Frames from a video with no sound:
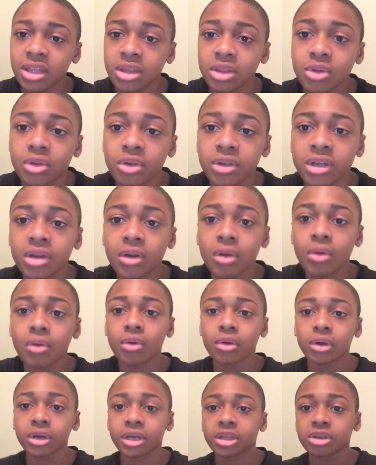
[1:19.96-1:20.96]
you're in a
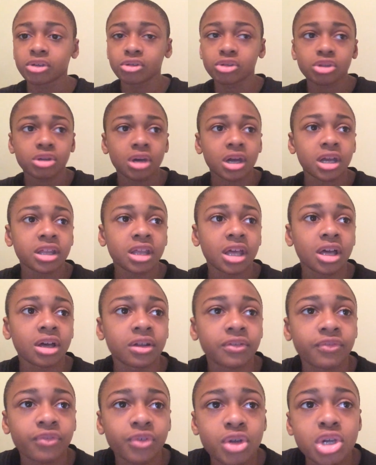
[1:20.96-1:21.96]
horde and you're trying to
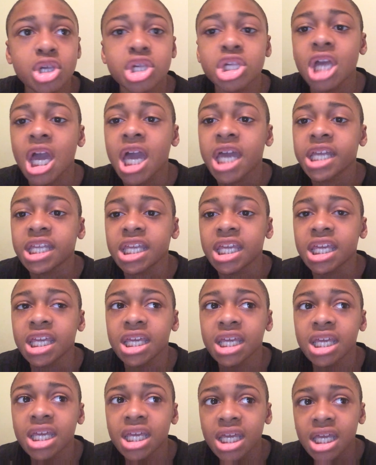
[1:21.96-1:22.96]
hunt for a
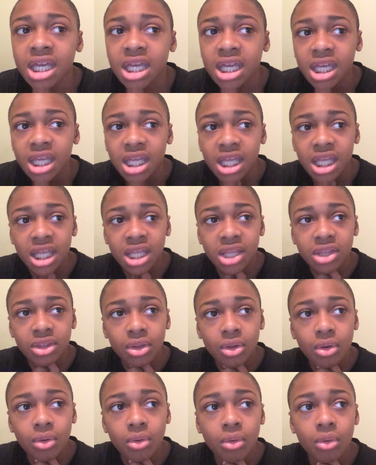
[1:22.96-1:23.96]
shiny,
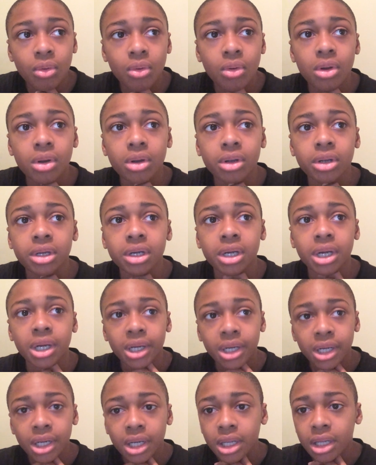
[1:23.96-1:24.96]
in the horde
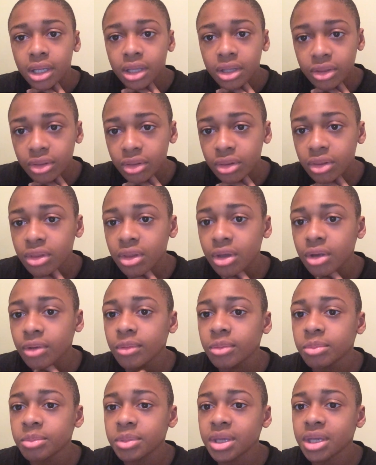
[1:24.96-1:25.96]

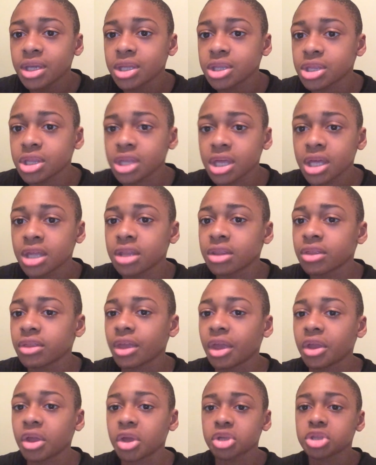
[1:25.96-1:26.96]
there will be a
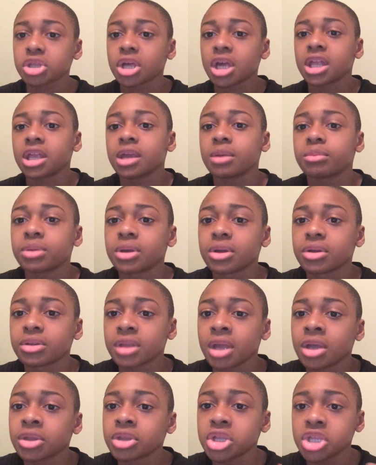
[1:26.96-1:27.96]
chance that a shiny
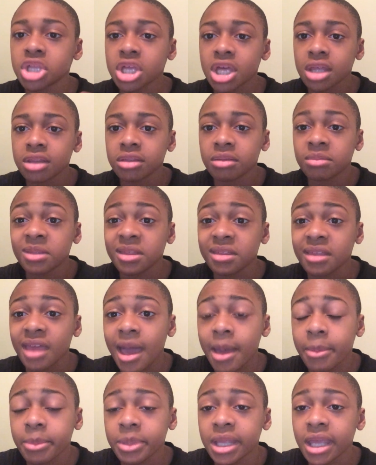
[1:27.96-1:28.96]
appears. Now the chance of this
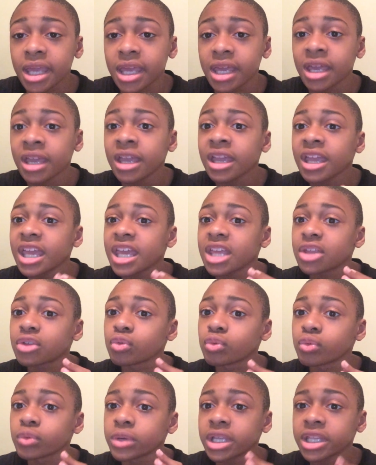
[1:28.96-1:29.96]
happening
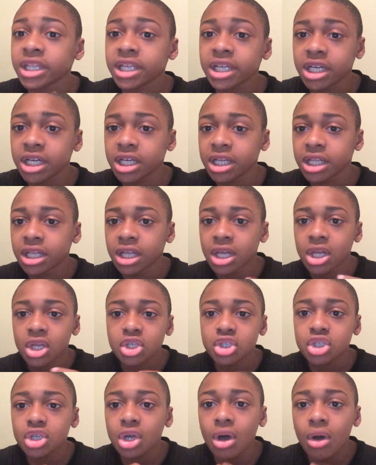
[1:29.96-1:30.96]
is really good.
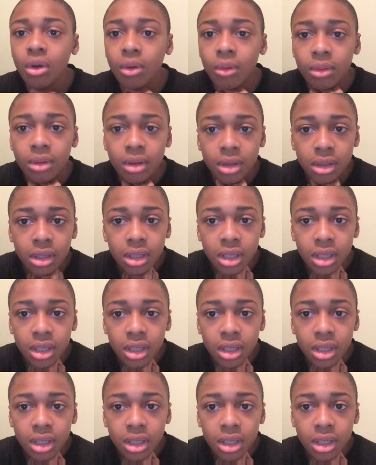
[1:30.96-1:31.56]
So